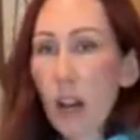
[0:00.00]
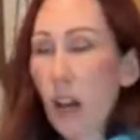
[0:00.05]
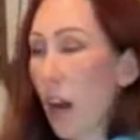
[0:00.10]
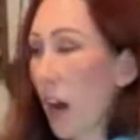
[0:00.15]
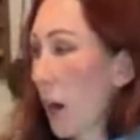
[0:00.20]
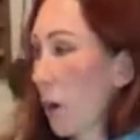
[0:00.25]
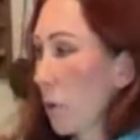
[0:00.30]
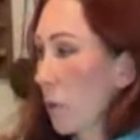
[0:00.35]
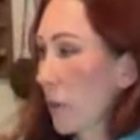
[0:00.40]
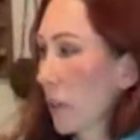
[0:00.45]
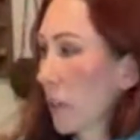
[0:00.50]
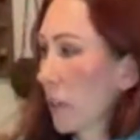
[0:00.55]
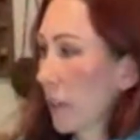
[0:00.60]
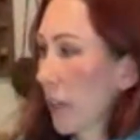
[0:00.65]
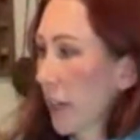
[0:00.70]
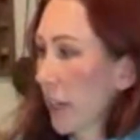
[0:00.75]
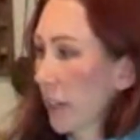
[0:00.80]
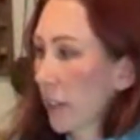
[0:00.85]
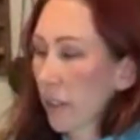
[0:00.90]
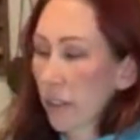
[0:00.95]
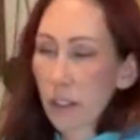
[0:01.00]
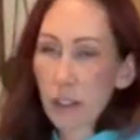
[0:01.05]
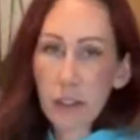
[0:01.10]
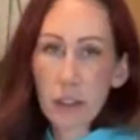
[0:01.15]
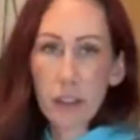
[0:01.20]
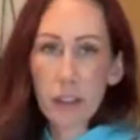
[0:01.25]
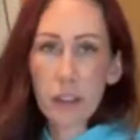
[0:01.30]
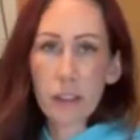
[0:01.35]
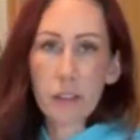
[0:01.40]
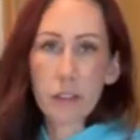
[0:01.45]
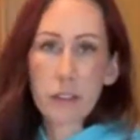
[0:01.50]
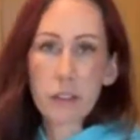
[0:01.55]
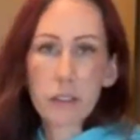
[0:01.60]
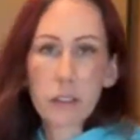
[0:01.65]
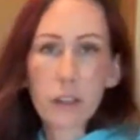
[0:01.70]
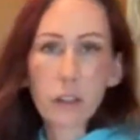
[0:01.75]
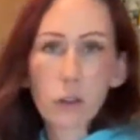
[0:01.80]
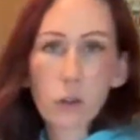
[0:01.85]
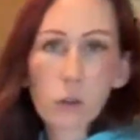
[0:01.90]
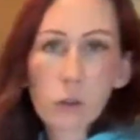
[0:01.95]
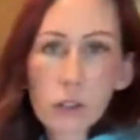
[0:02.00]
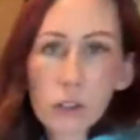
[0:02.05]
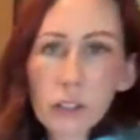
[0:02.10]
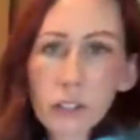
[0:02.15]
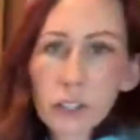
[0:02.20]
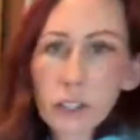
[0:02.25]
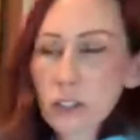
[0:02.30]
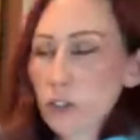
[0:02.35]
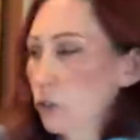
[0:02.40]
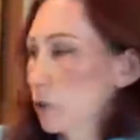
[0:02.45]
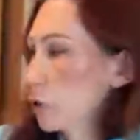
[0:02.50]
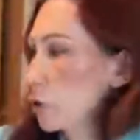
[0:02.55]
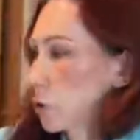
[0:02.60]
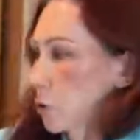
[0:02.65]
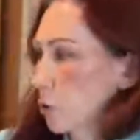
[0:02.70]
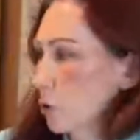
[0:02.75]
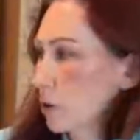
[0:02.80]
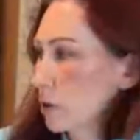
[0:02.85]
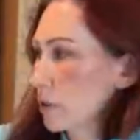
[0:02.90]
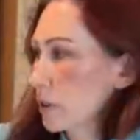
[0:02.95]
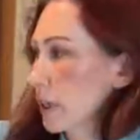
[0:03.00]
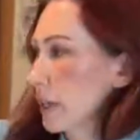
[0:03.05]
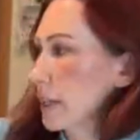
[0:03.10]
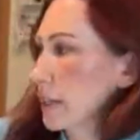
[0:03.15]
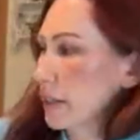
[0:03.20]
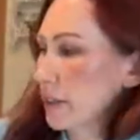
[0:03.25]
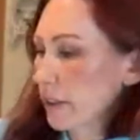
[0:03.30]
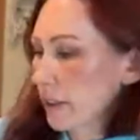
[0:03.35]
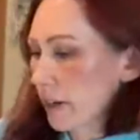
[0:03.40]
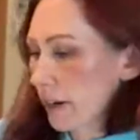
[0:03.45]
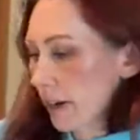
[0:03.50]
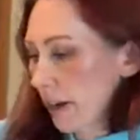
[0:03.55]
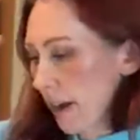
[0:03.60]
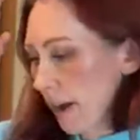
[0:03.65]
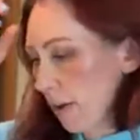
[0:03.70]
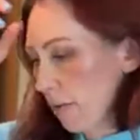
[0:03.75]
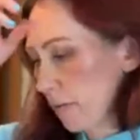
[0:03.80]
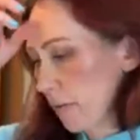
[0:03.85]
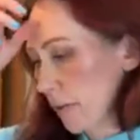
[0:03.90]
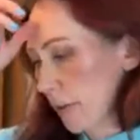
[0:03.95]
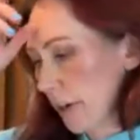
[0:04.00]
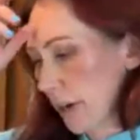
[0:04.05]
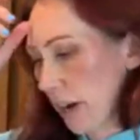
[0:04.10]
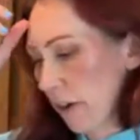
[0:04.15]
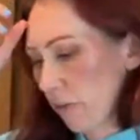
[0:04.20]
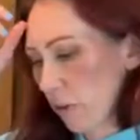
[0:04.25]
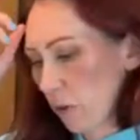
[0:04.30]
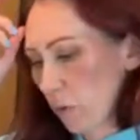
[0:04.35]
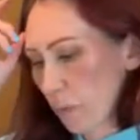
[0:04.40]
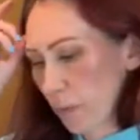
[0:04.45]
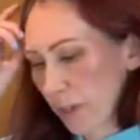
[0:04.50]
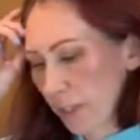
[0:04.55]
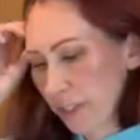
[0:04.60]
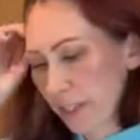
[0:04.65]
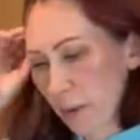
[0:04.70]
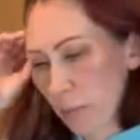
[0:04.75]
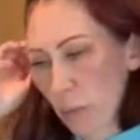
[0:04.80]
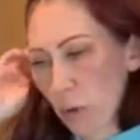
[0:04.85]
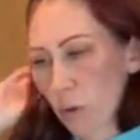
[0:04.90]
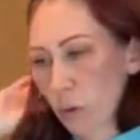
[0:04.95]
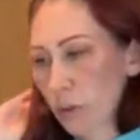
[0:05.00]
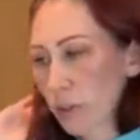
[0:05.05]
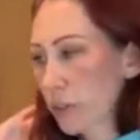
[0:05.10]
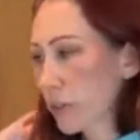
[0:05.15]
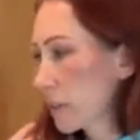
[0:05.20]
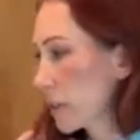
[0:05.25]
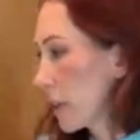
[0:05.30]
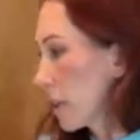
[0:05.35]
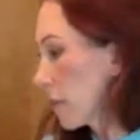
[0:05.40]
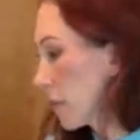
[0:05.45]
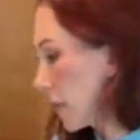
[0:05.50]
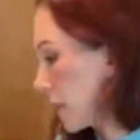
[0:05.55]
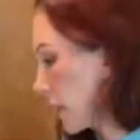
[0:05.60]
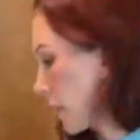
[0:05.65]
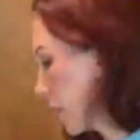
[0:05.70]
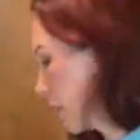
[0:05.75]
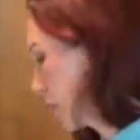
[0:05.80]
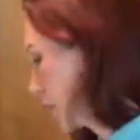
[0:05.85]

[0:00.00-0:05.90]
I really like this acrylic drawer set that I have all of my Tim Holtz stuff in.